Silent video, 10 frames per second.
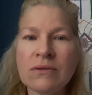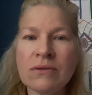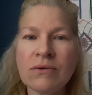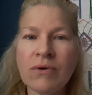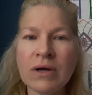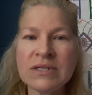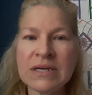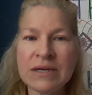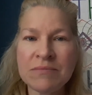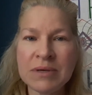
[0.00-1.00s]
grounding
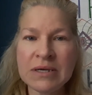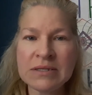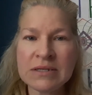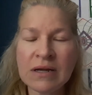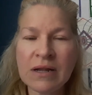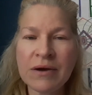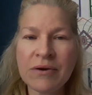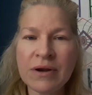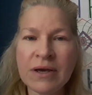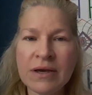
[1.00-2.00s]
in peace and
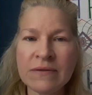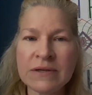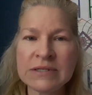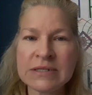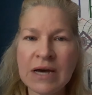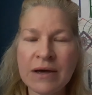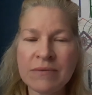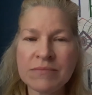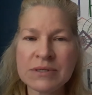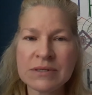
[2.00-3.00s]
clarity in these
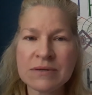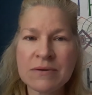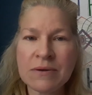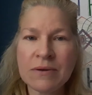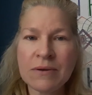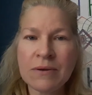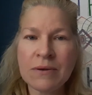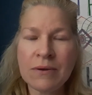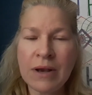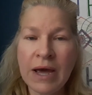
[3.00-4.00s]
times
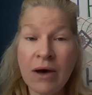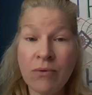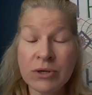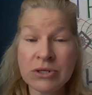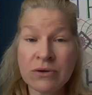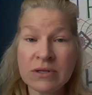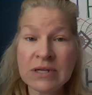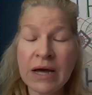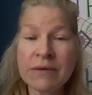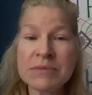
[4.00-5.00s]
now, which are the
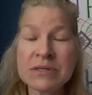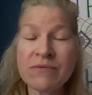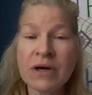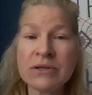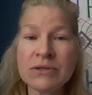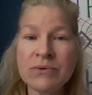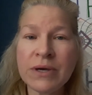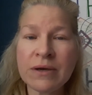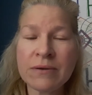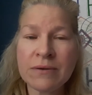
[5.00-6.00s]
times of undoing.